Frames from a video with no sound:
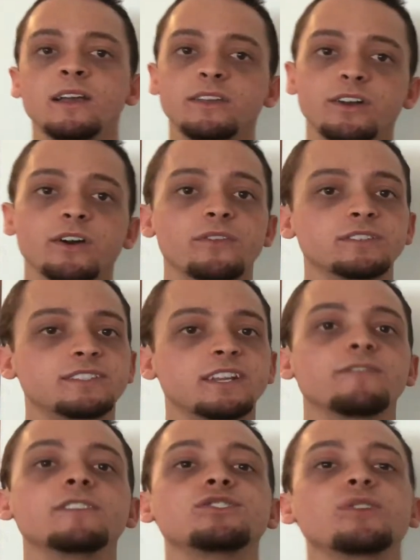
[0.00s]
There's
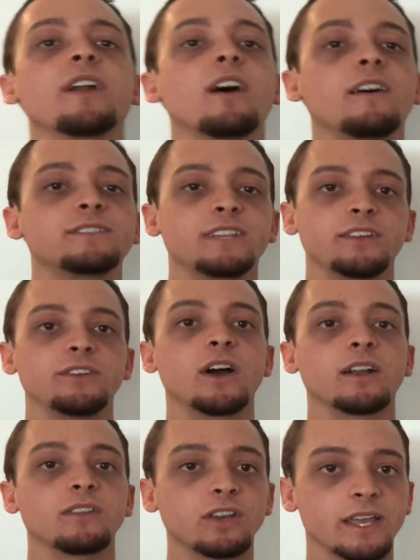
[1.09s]
different trade-offs that you
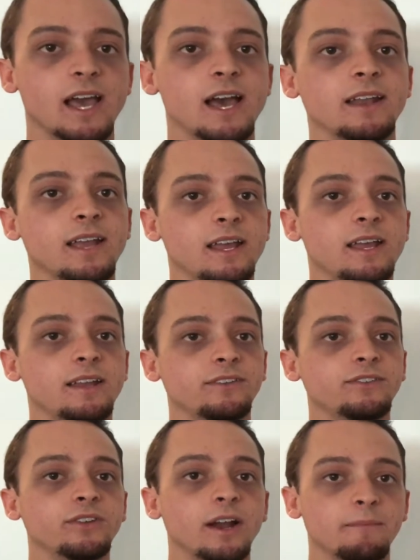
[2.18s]
got to look at, and
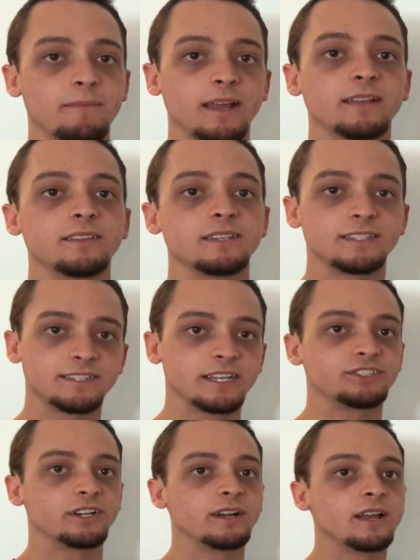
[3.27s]
you got to make the decision.